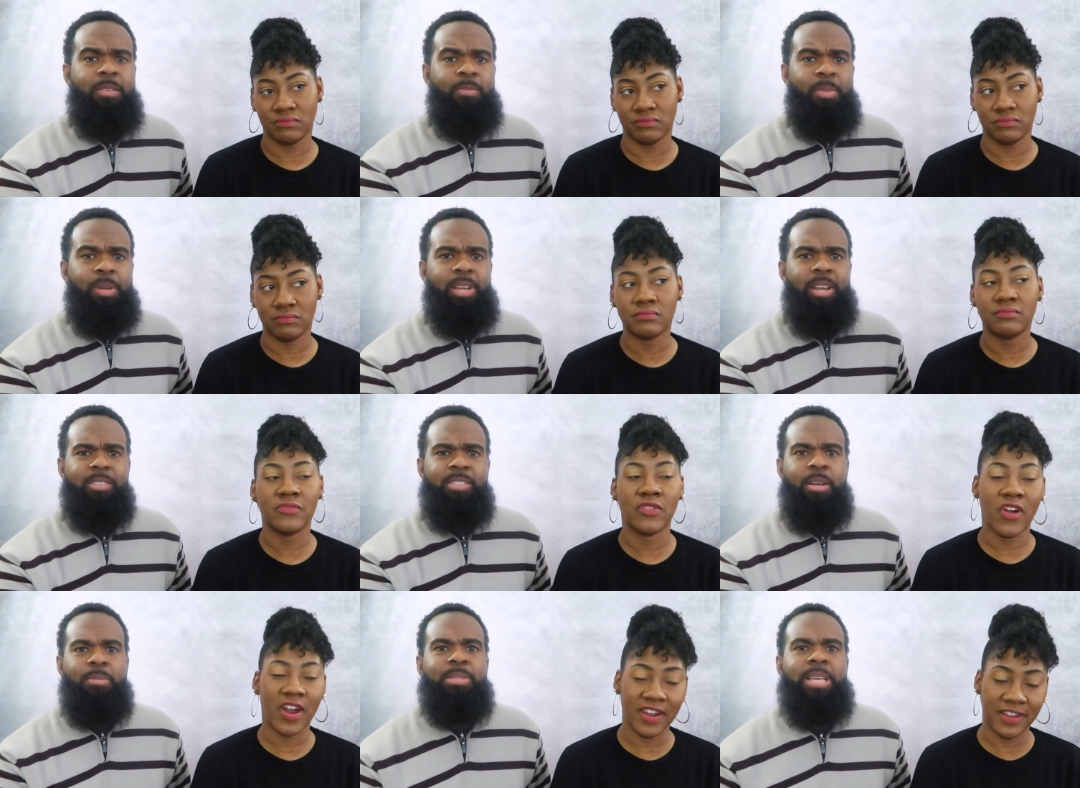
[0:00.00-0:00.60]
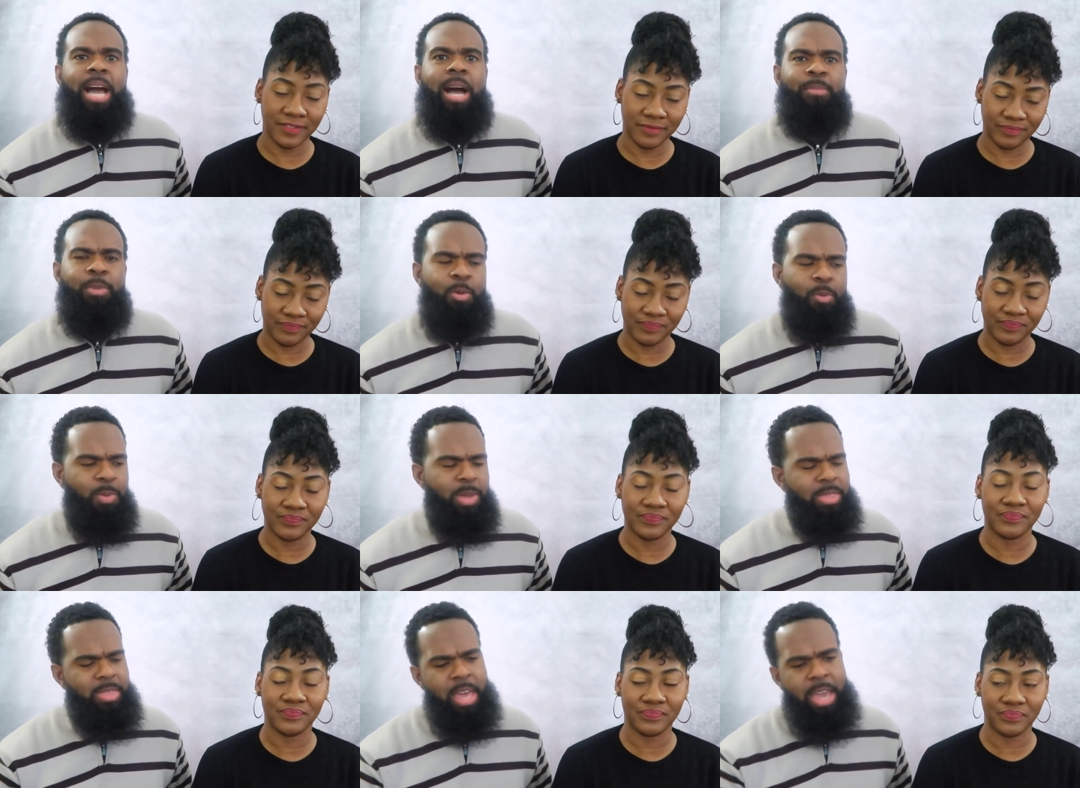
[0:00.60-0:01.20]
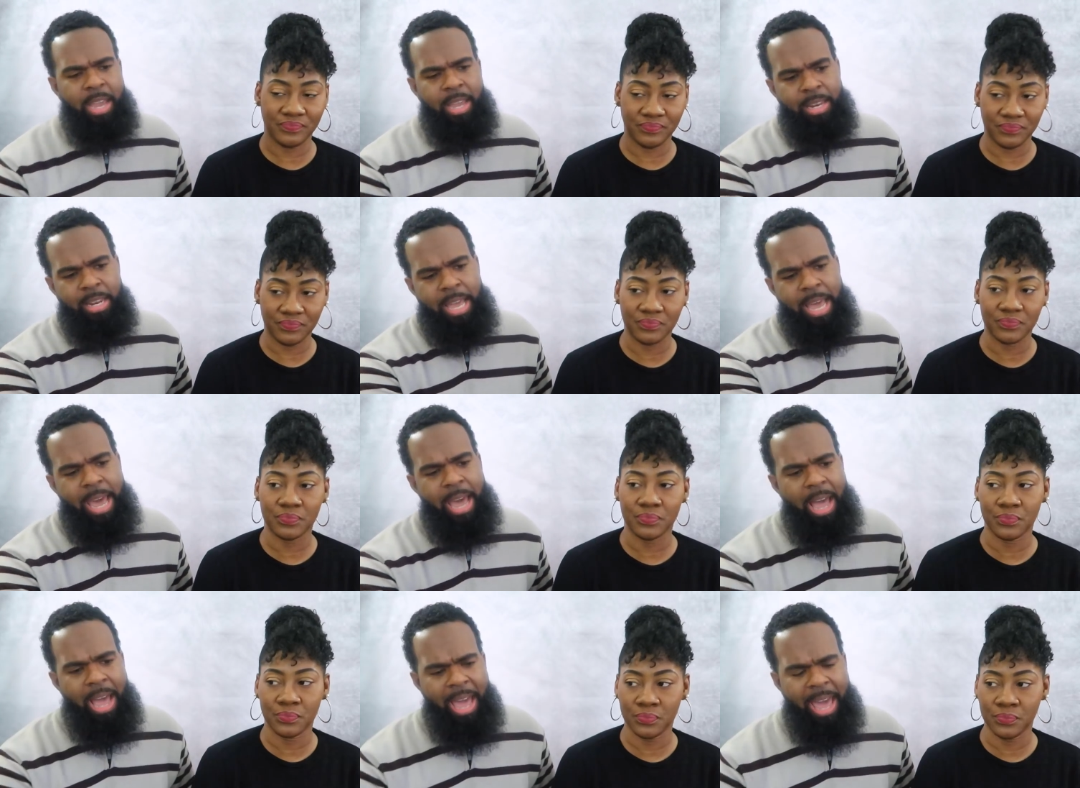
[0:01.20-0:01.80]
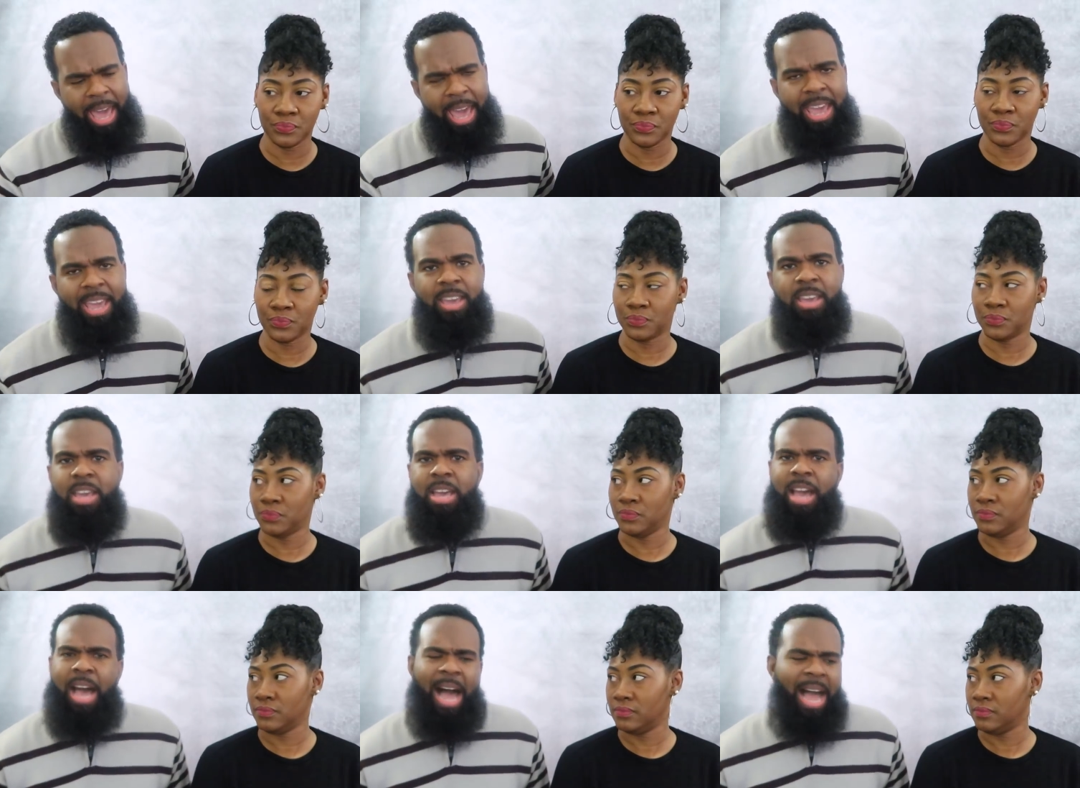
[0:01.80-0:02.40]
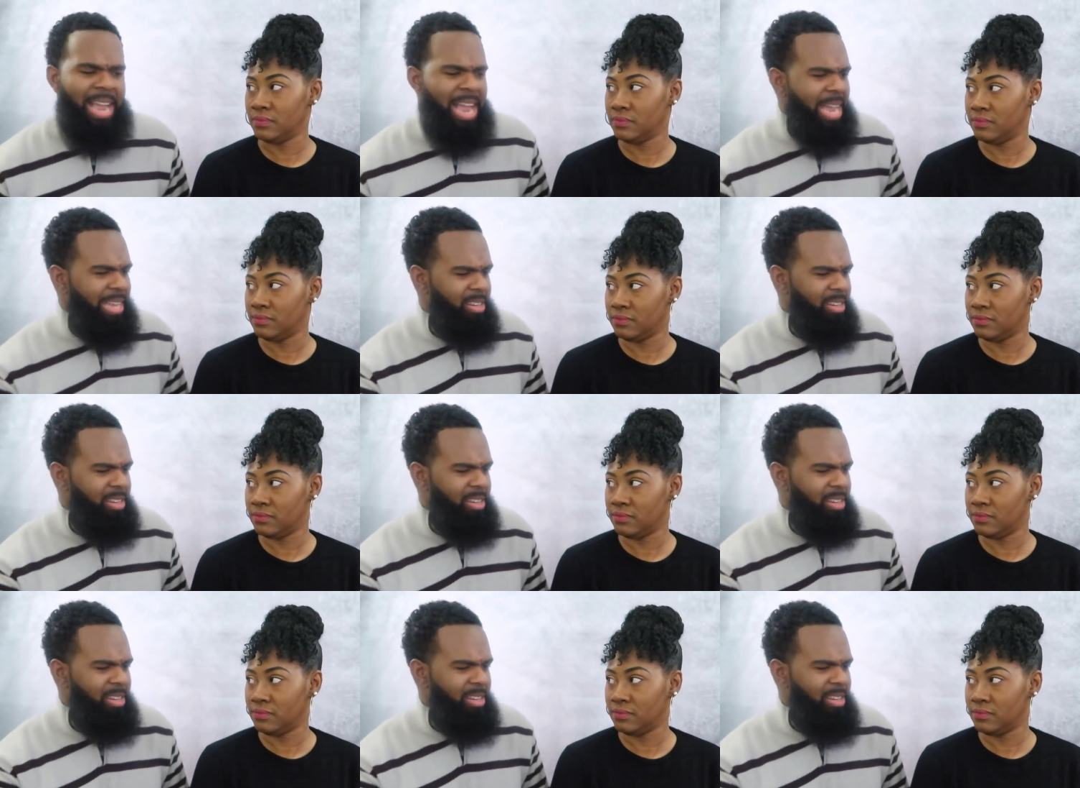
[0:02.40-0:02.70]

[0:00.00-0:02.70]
Speaker 1: Because right. sometimes you be thinking that, hey, I